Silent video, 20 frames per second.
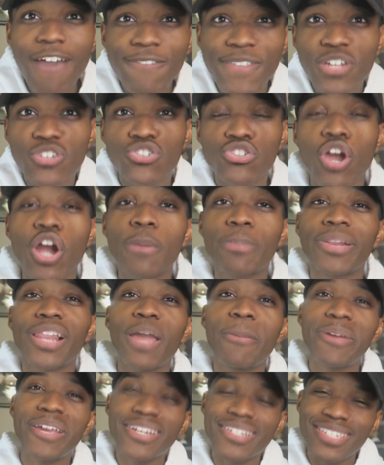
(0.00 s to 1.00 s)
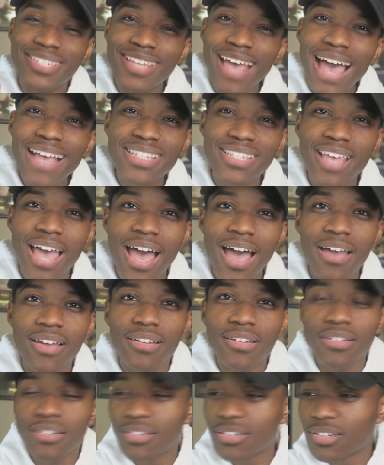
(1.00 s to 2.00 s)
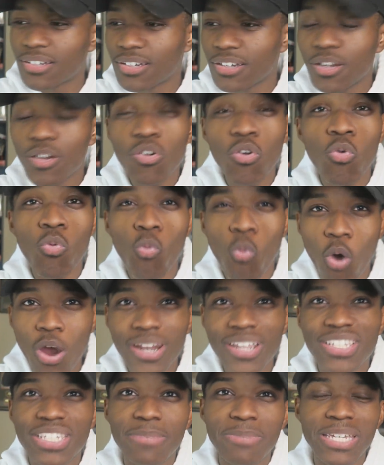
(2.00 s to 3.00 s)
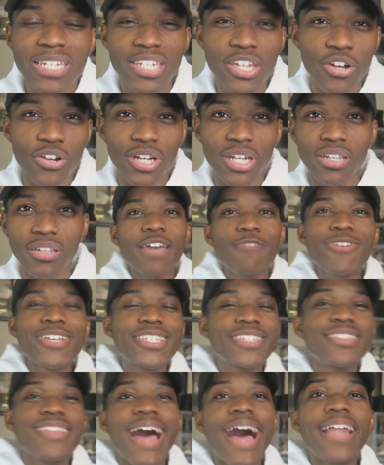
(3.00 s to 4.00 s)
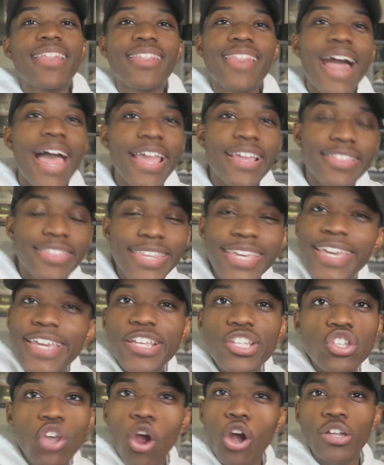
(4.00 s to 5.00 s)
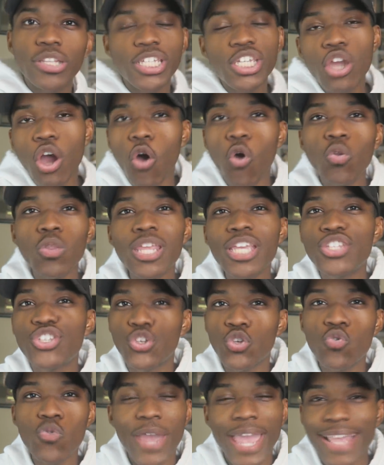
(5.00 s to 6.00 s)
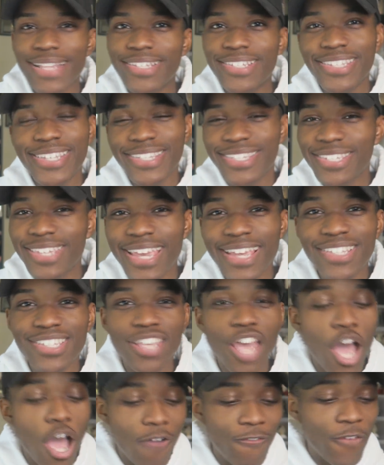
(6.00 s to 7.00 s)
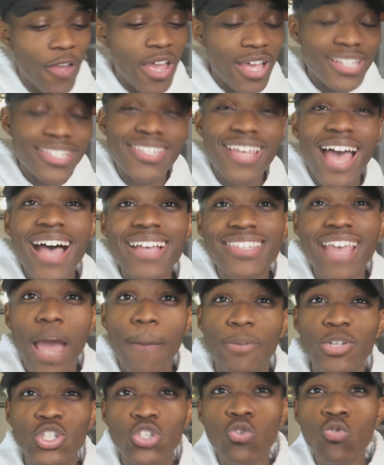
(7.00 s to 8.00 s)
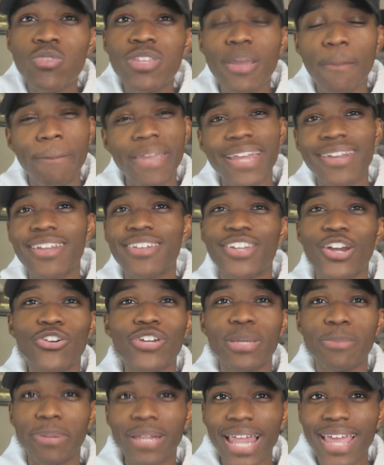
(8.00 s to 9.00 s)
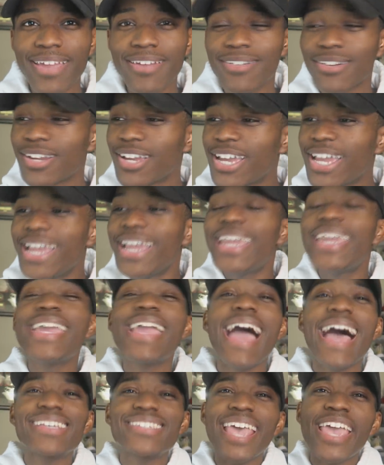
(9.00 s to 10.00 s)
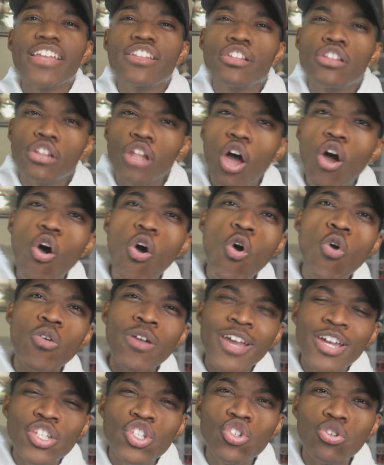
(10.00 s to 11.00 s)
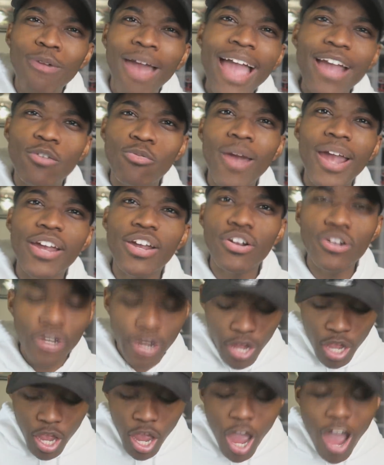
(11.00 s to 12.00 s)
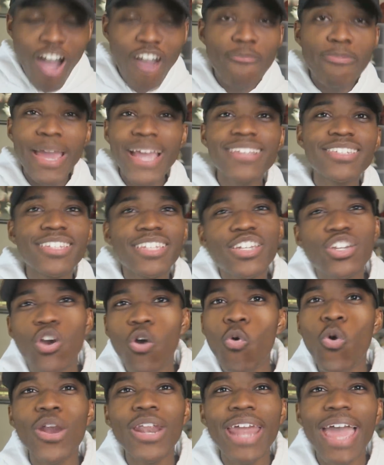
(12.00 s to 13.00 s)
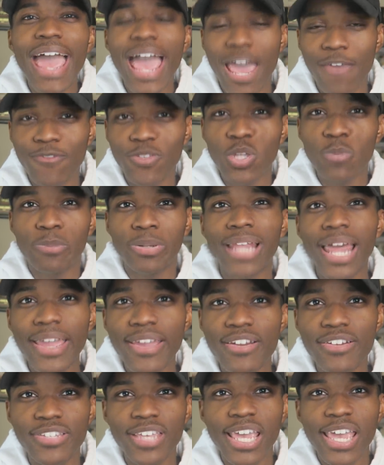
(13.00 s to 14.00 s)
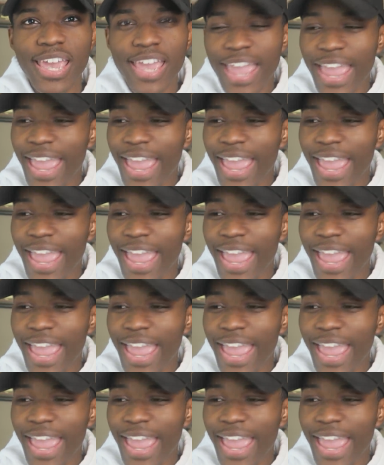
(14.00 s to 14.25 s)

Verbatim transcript: have their star player because Zaza wanted to be dirty. Now, it's not like these are the only two instances of Zaza Pachulia being a dirty player. He has a long track record of basically going after players.